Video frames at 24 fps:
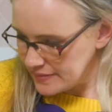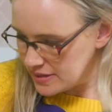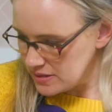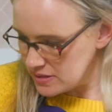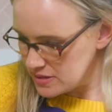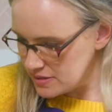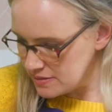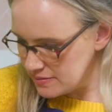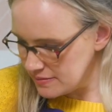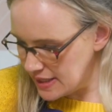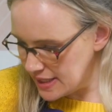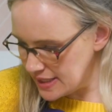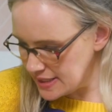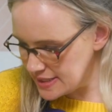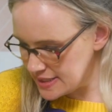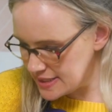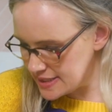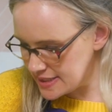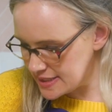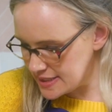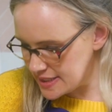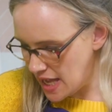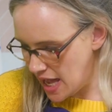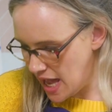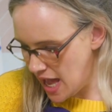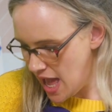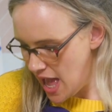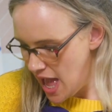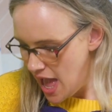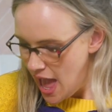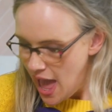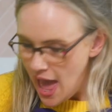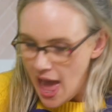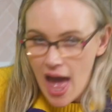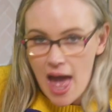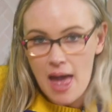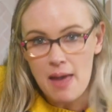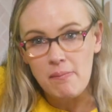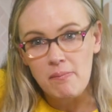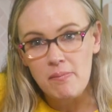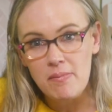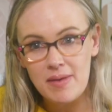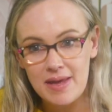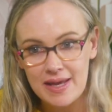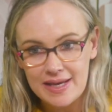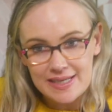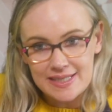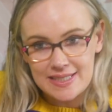So let's
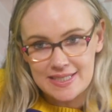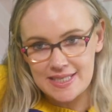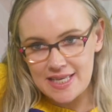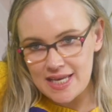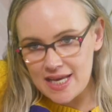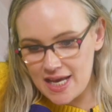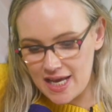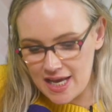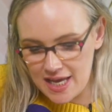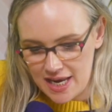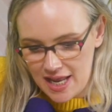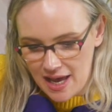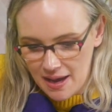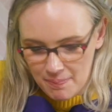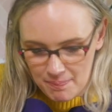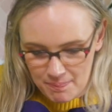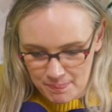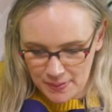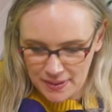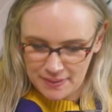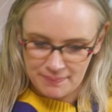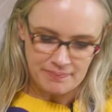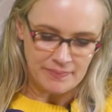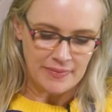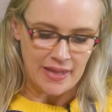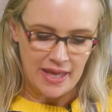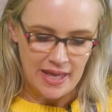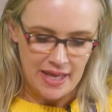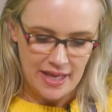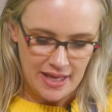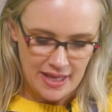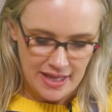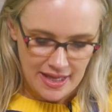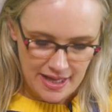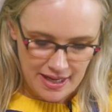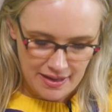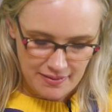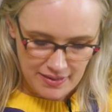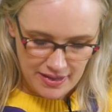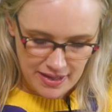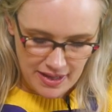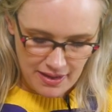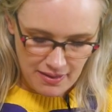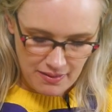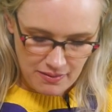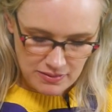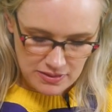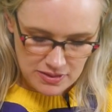mix it up. Here we
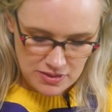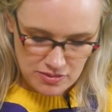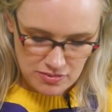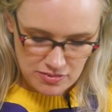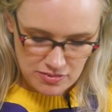go.